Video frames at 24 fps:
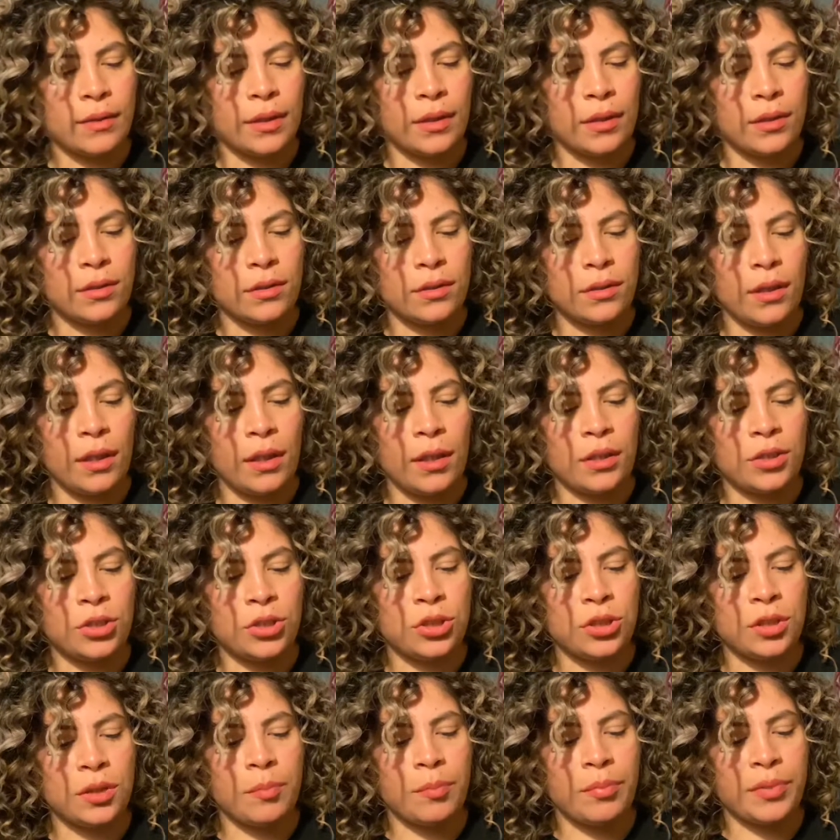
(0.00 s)
It
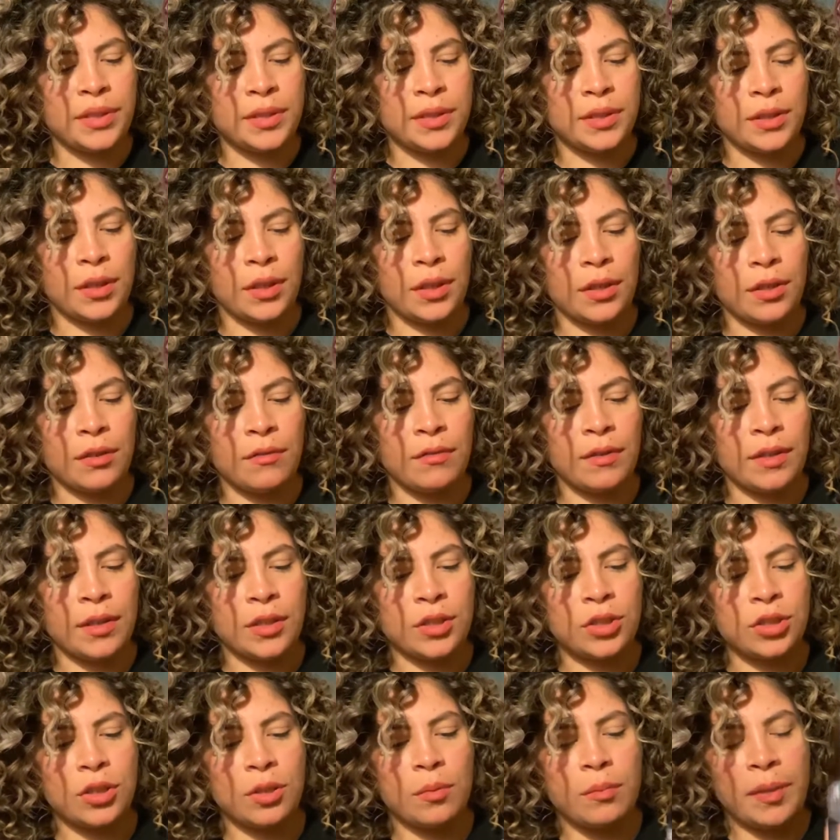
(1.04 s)
should preserve, and it
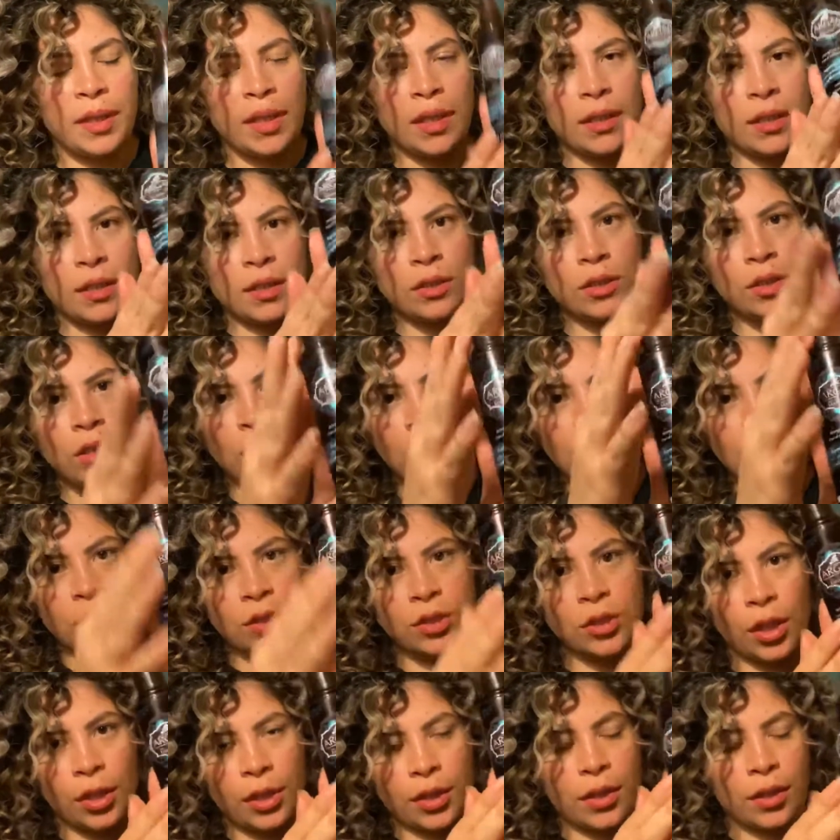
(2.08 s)
should be in a
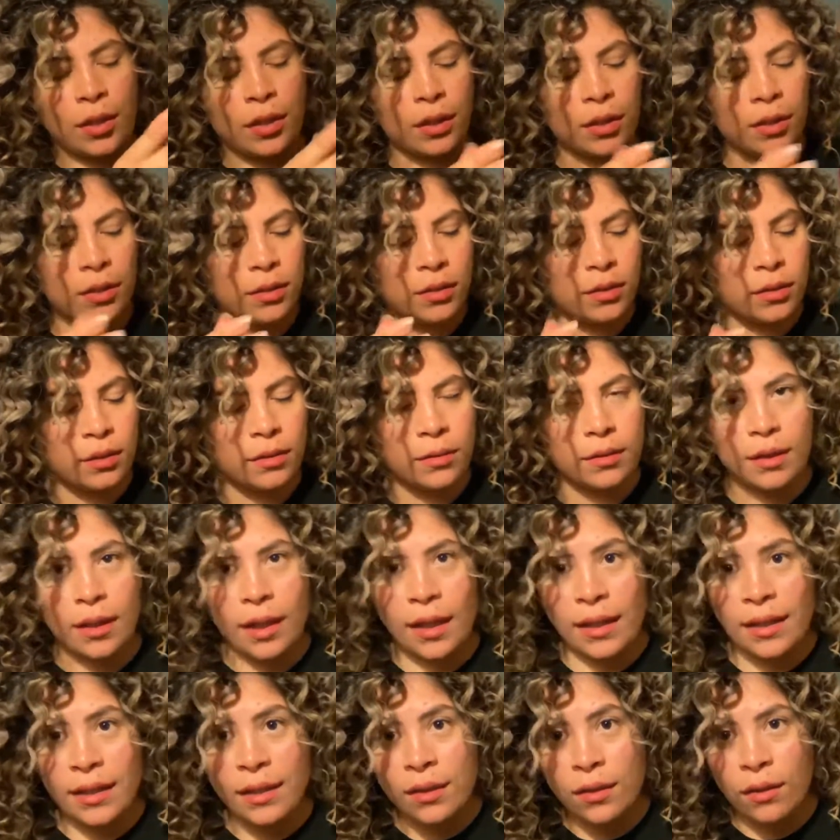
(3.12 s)
darker.
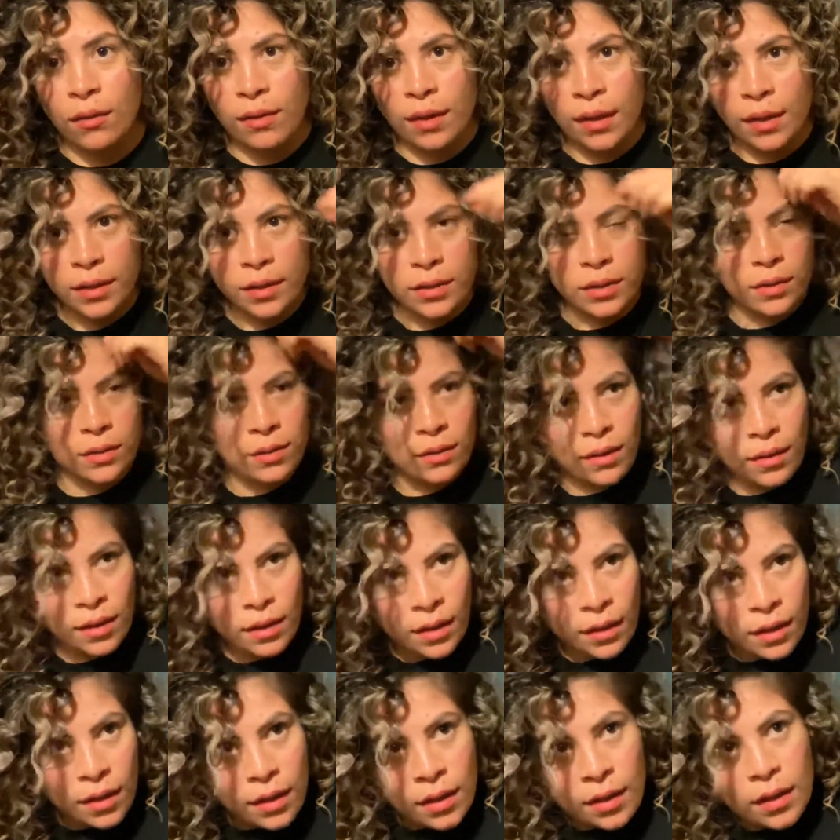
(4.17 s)
I didn't know that until
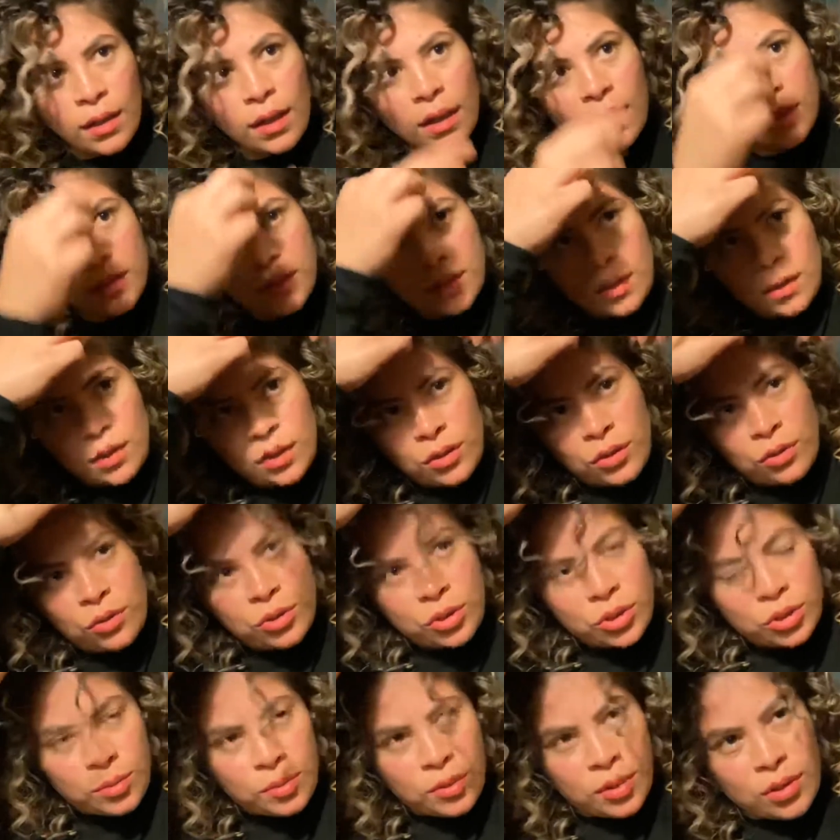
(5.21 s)
I saw a
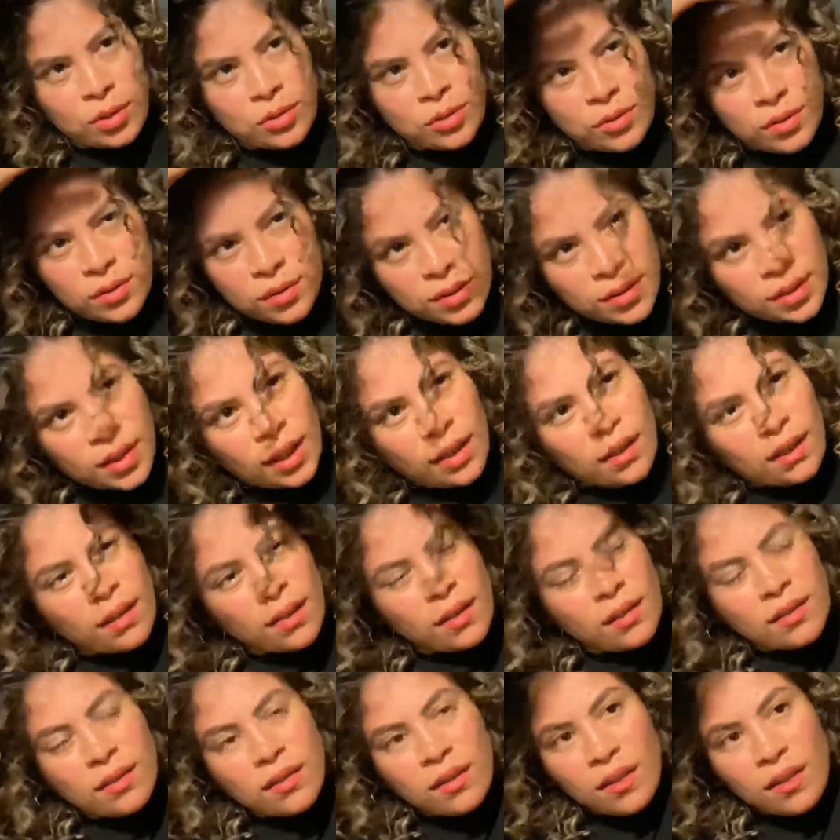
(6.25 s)
YouTube girl say that.